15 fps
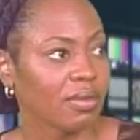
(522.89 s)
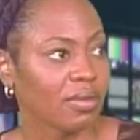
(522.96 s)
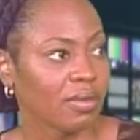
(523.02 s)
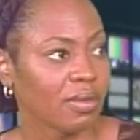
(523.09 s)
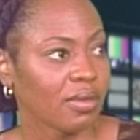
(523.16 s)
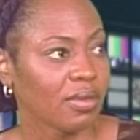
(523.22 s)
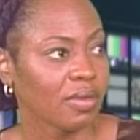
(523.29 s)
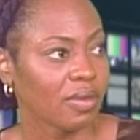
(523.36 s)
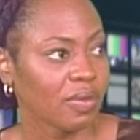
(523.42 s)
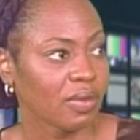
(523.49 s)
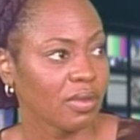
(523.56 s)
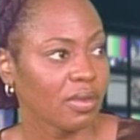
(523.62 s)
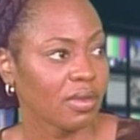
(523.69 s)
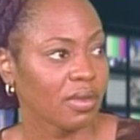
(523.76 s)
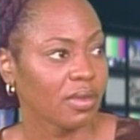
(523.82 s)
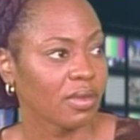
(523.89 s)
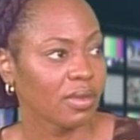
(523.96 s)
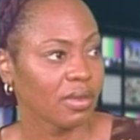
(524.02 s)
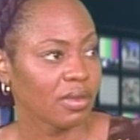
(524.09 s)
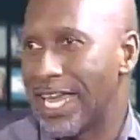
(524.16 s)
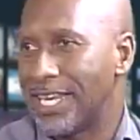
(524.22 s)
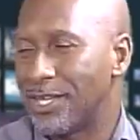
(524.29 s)
that way of
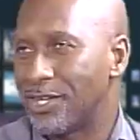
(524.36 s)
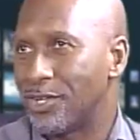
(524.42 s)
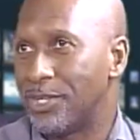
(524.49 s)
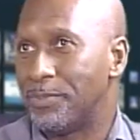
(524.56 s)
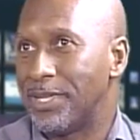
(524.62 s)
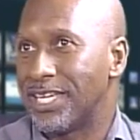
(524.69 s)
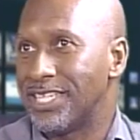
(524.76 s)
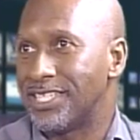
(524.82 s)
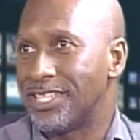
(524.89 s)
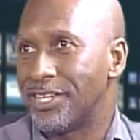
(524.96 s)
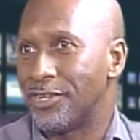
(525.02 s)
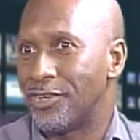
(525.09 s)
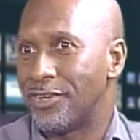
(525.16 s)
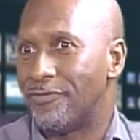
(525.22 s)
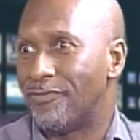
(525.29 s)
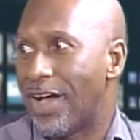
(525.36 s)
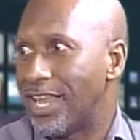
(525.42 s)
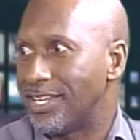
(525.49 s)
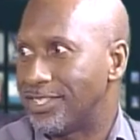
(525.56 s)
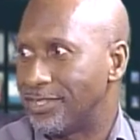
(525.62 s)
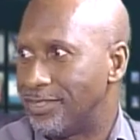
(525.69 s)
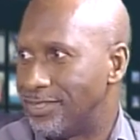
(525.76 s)
communicating could be considered
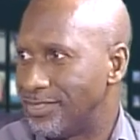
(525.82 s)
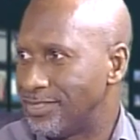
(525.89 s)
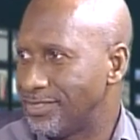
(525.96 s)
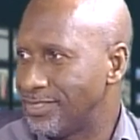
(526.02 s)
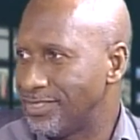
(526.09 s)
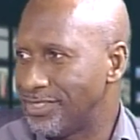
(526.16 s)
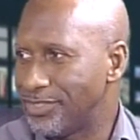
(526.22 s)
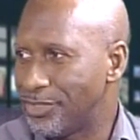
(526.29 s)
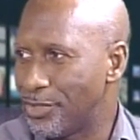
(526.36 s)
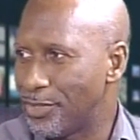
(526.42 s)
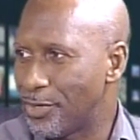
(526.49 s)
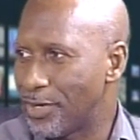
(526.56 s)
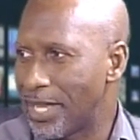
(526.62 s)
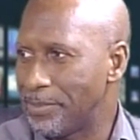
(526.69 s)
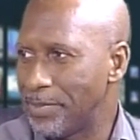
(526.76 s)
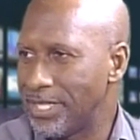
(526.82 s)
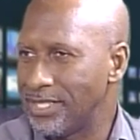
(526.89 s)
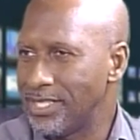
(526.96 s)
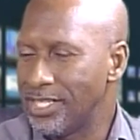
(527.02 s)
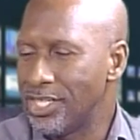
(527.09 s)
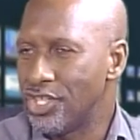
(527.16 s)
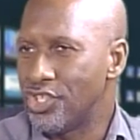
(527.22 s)
volatile. You know mm-hmm. what I mean?
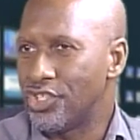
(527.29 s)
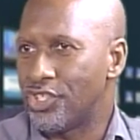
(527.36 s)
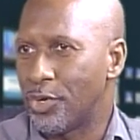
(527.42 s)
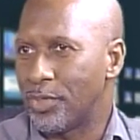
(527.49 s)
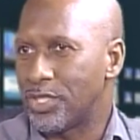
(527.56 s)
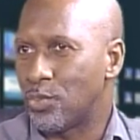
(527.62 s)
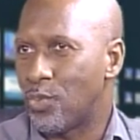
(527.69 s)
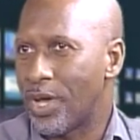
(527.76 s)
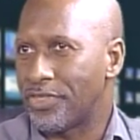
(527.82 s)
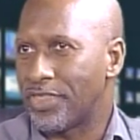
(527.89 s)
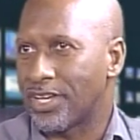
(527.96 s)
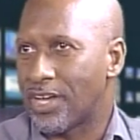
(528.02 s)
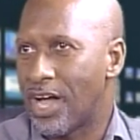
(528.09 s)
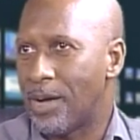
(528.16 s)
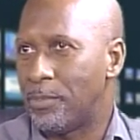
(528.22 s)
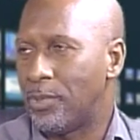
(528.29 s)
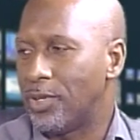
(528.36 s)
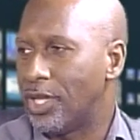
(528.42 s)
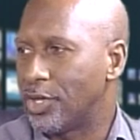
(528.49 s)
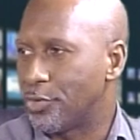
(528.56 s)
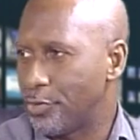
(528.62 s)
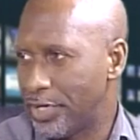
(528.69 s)
Mm-hmm. So, it's what the
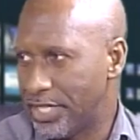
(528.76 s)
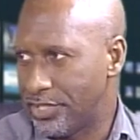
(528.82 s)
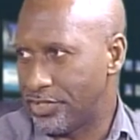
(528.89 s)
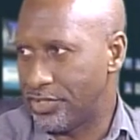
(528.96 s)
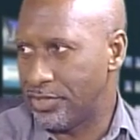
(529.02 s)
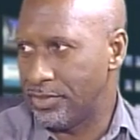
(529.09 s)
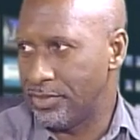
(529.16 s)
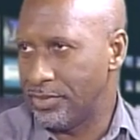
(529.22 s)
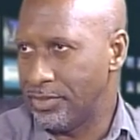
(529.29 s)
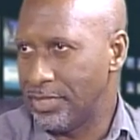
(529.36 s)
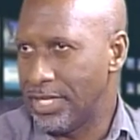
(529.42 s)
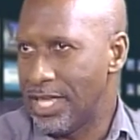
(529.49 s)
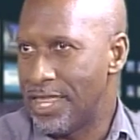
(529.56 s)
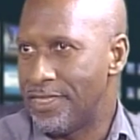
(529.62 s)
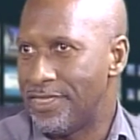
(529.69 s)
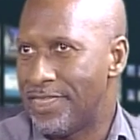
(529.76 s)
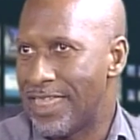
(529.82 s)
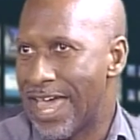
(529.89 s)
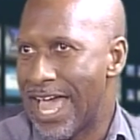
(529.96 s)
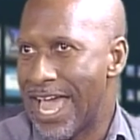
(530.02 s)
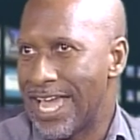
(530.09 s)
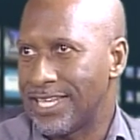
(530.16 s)
couple agrees to mm-hmm.
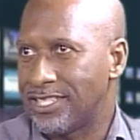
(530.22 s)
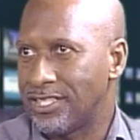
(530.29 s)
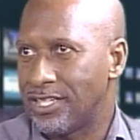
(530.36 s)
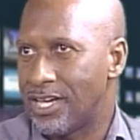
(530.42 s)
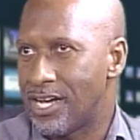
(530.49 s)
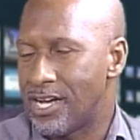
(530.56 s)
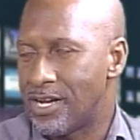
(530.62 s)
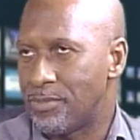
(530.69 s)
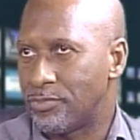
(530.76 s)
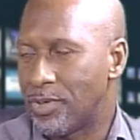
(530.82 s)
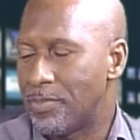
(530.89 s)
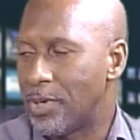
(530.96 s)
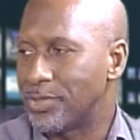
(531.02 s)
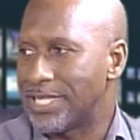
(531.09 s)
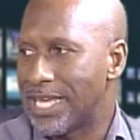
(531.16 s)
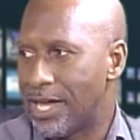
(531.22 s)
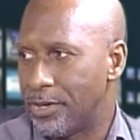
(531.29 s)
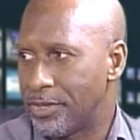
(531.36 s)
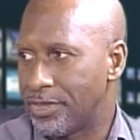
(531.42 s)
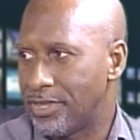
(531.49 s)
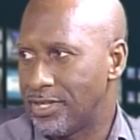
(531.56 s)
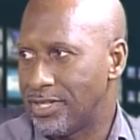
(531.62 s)
that um, promotes
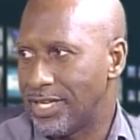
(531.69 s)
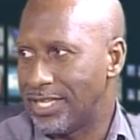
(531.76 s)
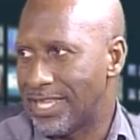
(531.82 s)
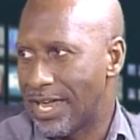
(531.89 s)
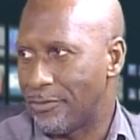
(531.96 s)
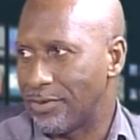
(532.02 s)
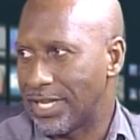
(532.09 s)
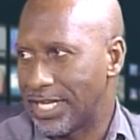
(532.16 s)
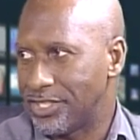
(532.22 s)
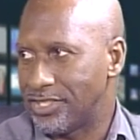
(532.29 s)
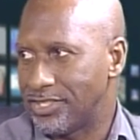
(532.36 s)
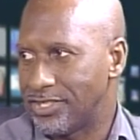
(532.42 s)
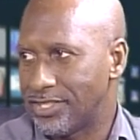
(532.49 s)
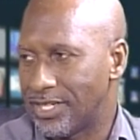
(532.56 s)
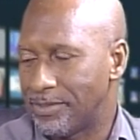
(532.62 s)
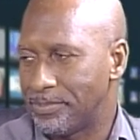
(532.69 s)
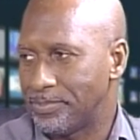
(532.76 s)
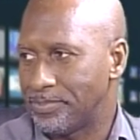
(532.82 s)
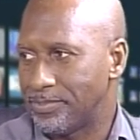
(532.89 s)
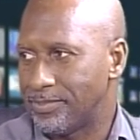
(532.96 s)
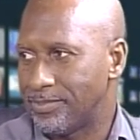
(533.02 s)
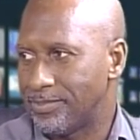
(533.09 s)
health in that relationship.
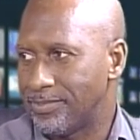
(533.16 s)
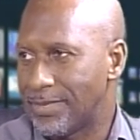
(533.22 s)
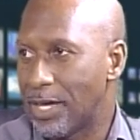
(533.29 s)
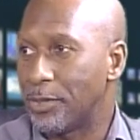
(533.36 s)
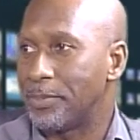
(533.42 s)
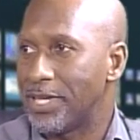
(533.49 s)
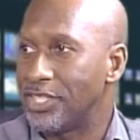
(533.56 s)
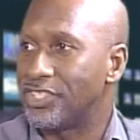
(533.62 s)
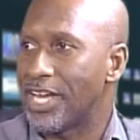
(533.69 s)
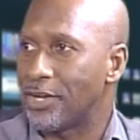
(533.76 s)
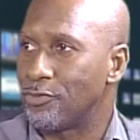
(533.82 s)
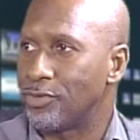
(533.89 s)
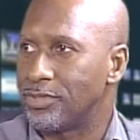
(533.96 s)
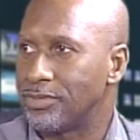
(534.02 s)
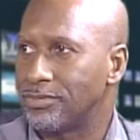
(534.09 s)
Absolutely. That would be a general